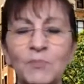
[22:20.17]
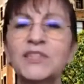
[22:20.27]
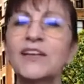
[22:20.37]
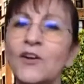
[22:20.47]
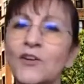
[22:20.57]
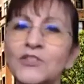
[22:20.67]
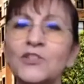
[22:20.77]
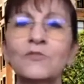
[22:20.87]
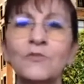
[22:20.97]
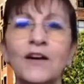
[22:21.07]
but they
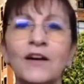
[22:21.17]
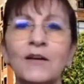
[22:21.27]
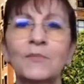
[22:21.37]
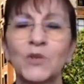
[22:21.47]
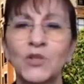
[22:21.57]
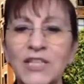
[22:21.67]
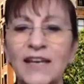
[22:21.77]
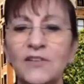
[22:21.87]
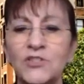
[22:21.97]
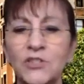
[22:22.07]
also
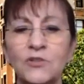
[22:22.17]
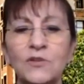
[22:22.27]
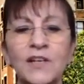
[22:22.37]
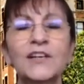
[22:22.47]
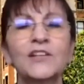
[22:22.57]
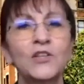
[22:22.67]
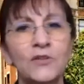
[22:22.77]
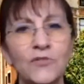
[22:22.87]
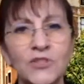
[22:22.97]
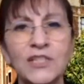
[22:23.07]
pertain to
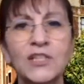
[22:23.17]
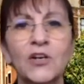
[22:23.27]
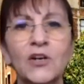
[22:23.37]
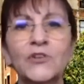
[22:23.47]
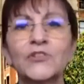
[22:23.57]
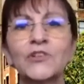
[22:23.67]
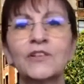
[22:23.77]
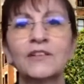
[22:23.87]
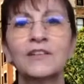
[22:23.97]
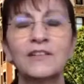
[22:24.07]
university
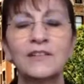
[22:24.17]
culture,